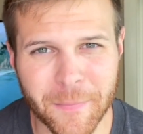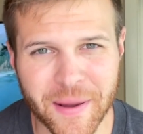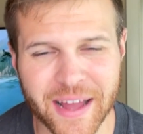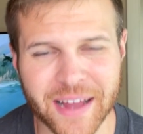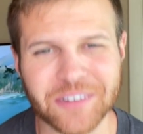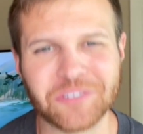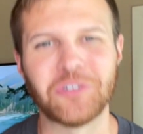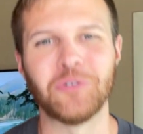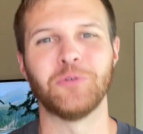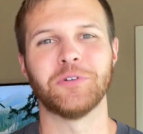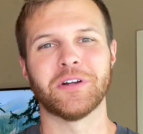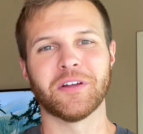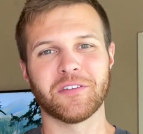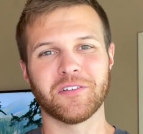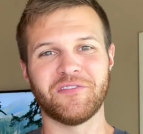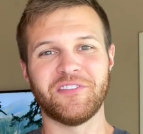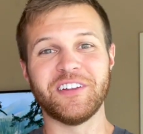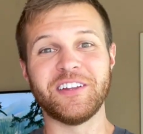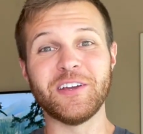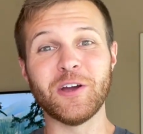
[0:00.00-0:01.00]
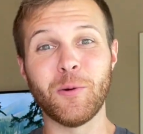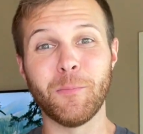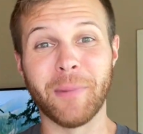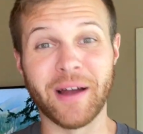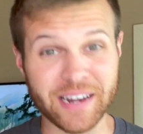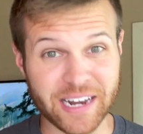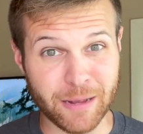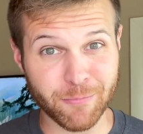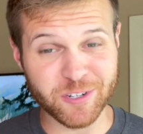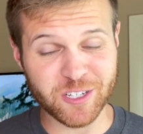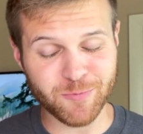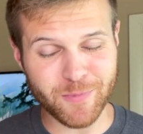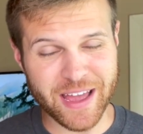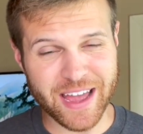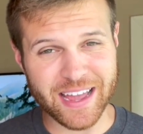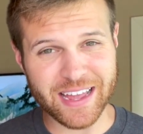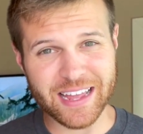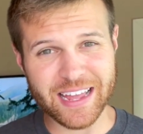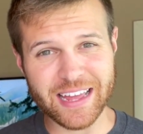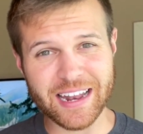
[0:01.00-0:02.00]
back to another video. My name is
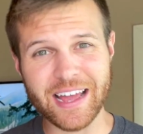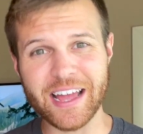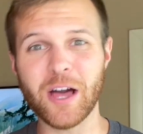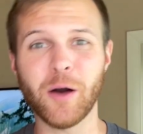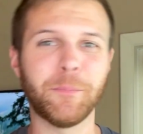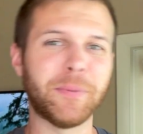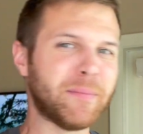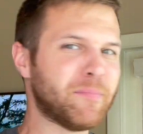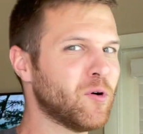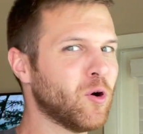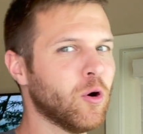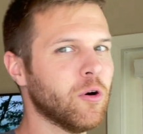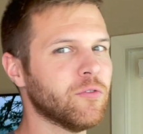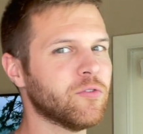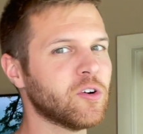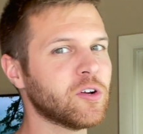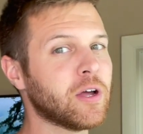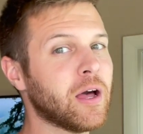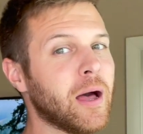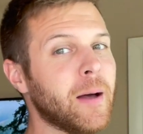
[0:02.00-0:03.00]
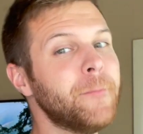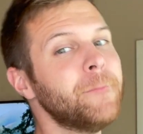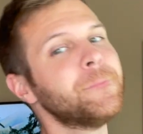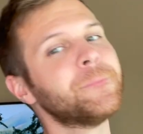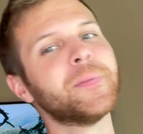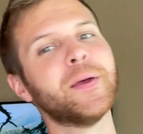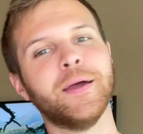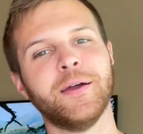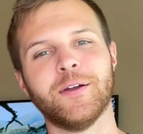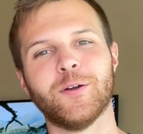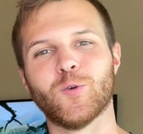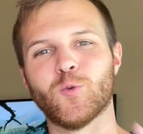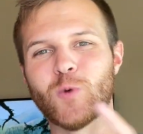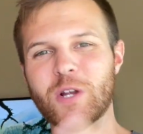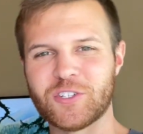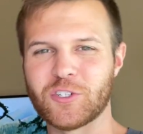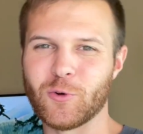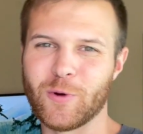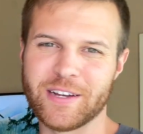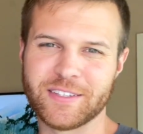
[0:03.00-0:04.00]
Matt and I help people overcome
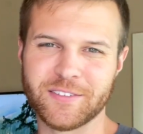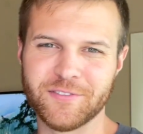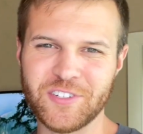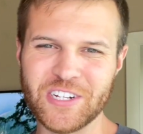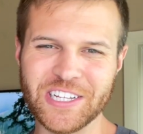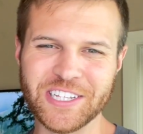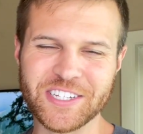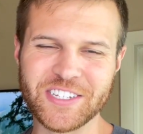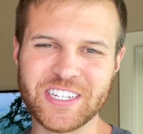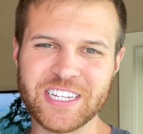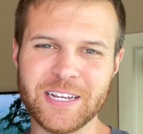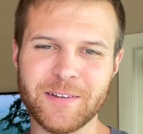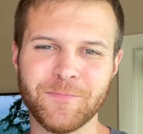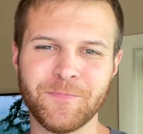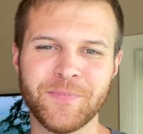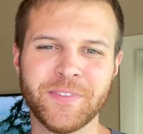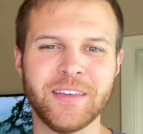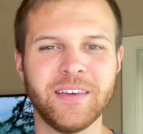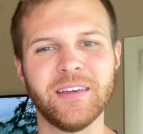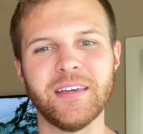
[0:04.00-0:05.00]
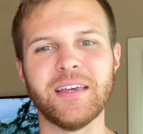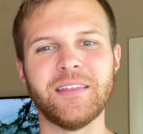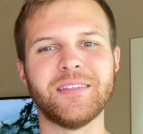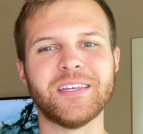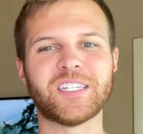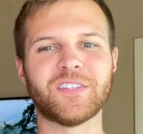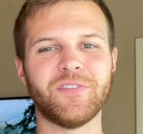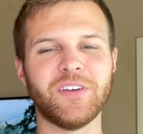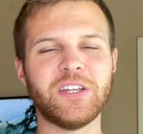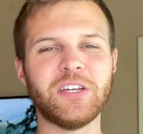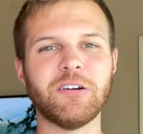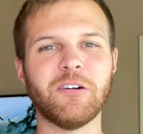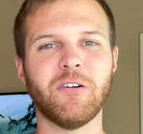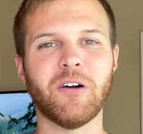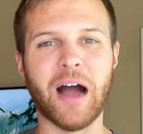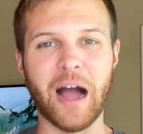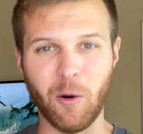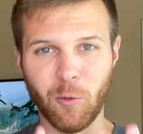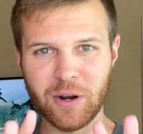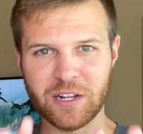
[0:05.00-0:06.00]
retroactive jealousy. In this
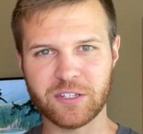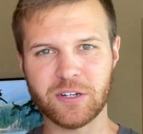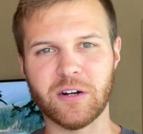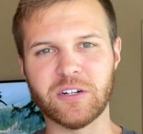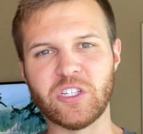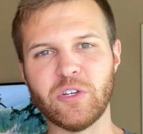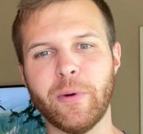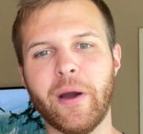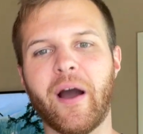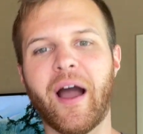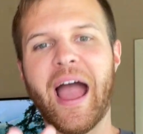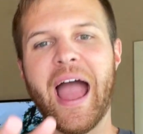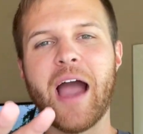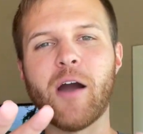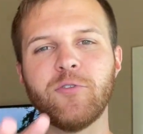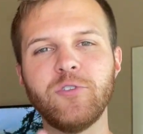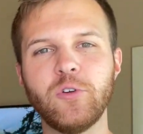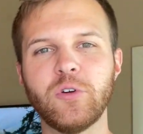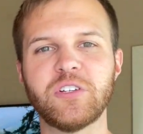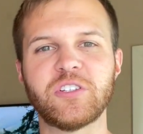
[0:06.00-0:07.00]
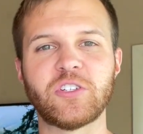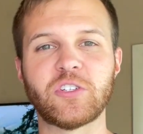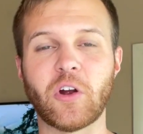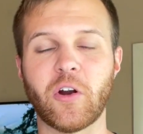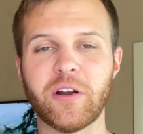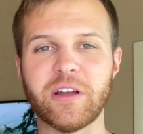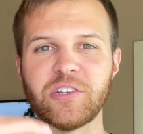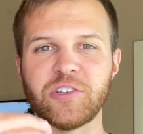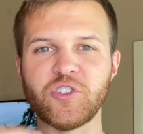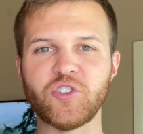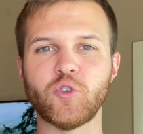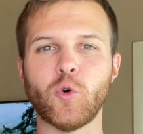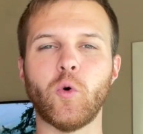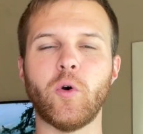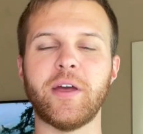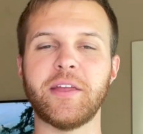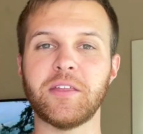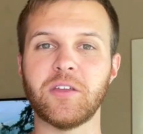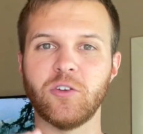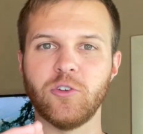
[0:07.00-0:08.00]
video, I want to talk to you about how you can start
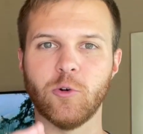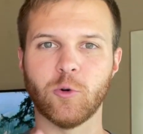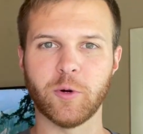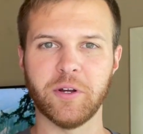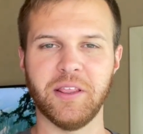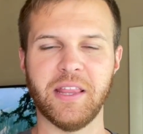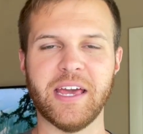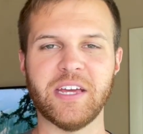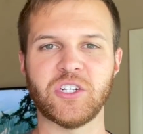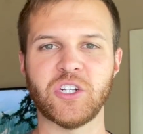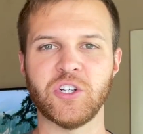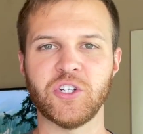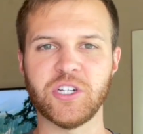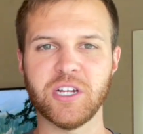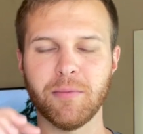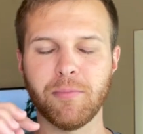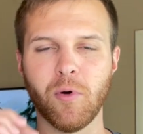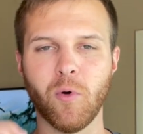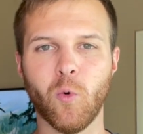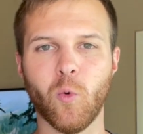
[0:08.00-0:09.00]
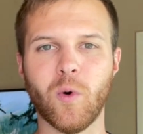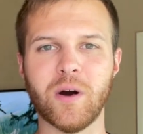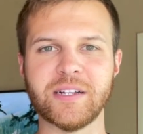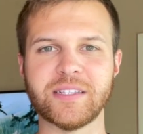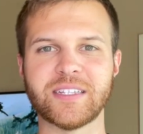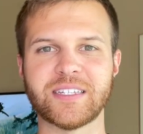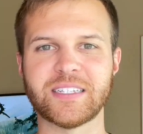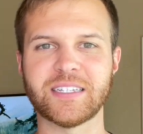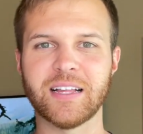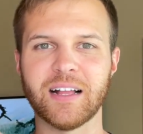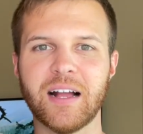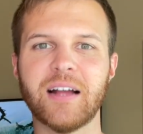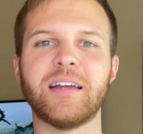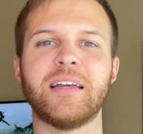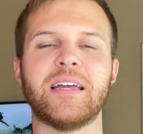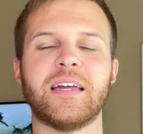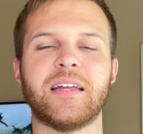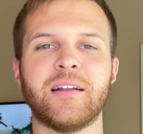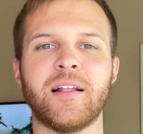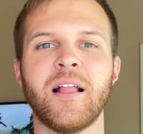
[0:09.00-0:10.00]
enjoying your relationship once
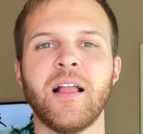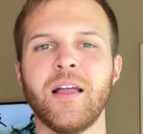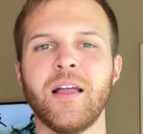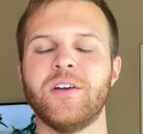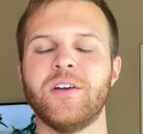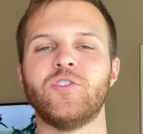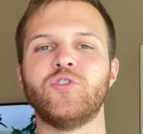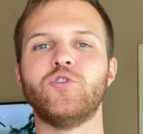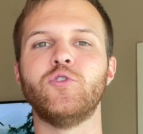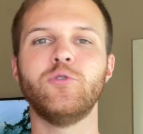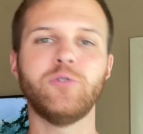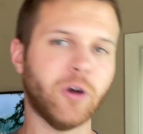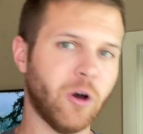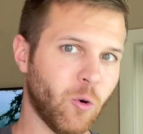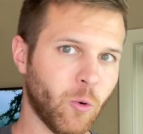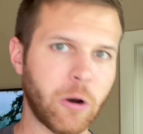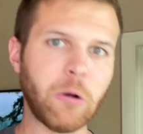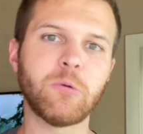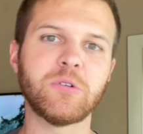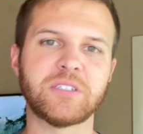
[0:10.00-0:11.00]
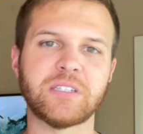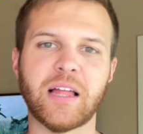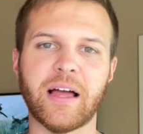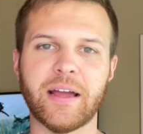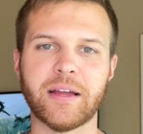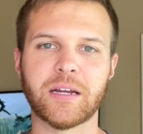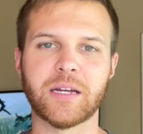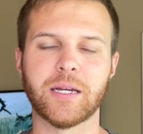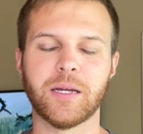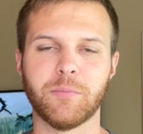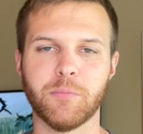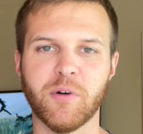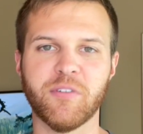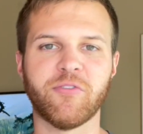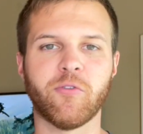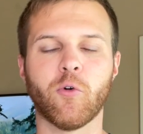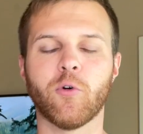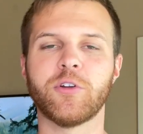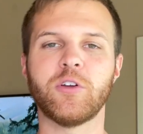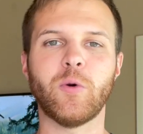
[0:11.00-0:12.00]
again. You know what it was like
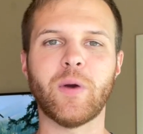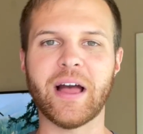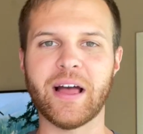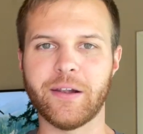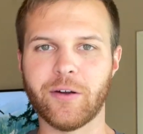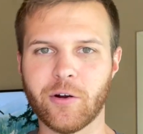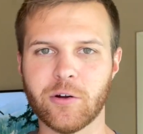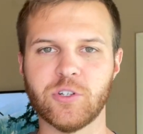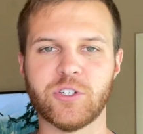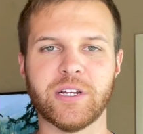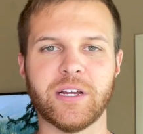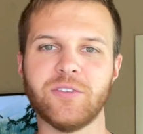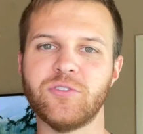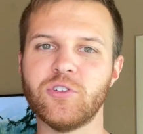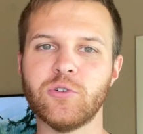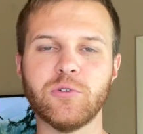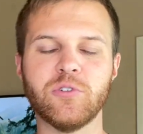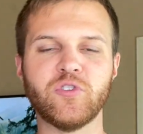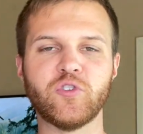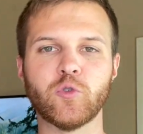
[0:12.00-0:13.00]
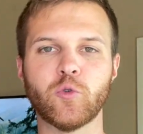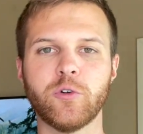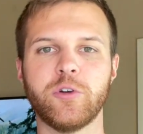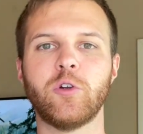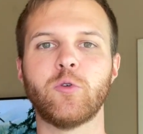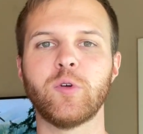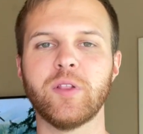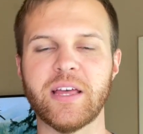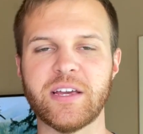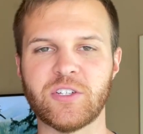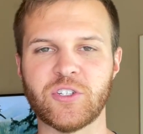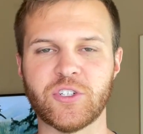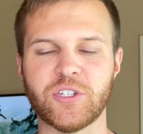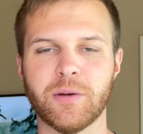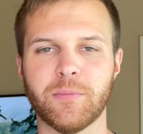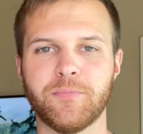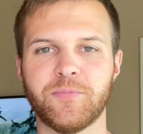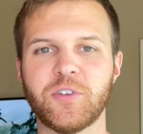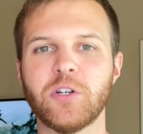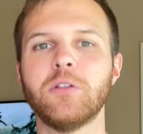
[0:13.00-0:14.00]
before you had RJ to enjoy your relationship,
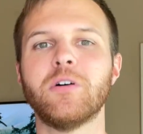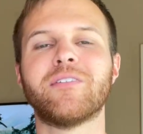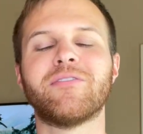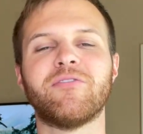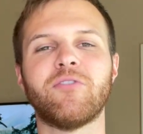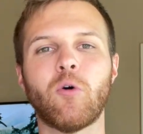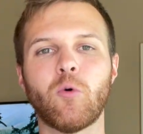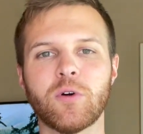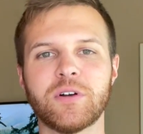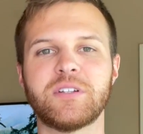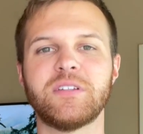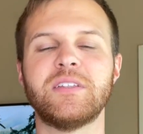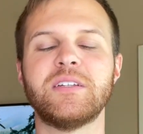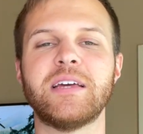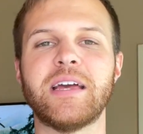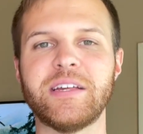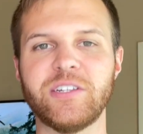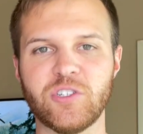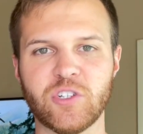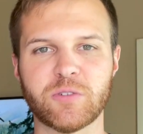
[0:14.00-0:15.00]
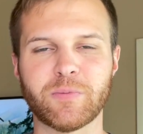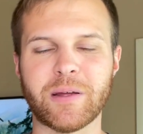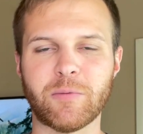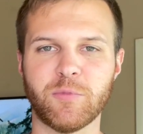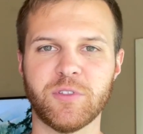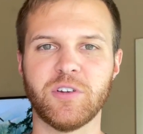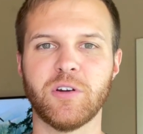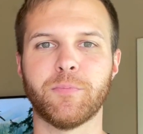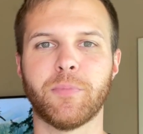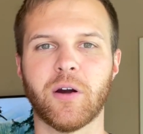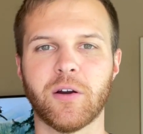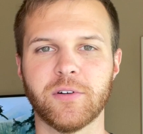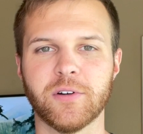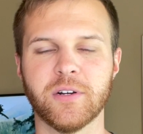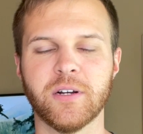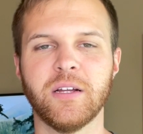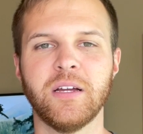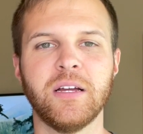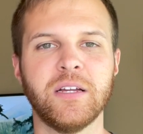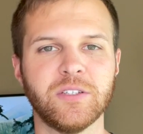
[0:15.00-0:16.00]
to look forward to the days you spend with your partner,
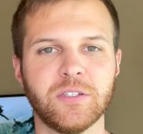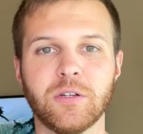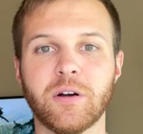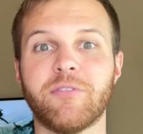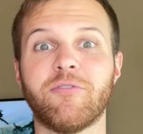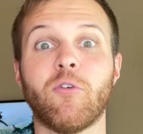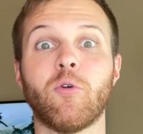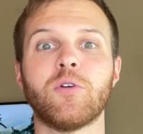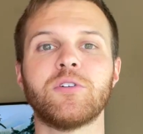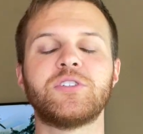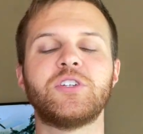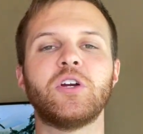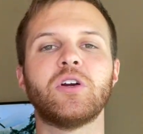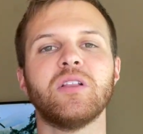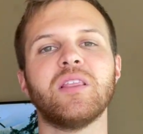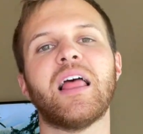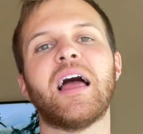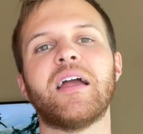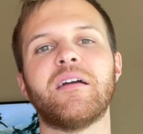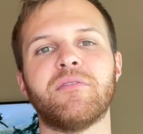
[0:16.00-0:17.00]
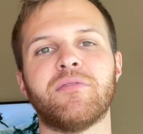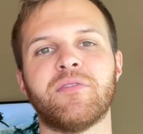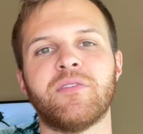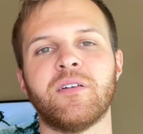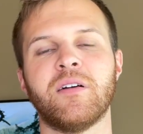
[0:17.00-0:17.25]
to look forward to your life.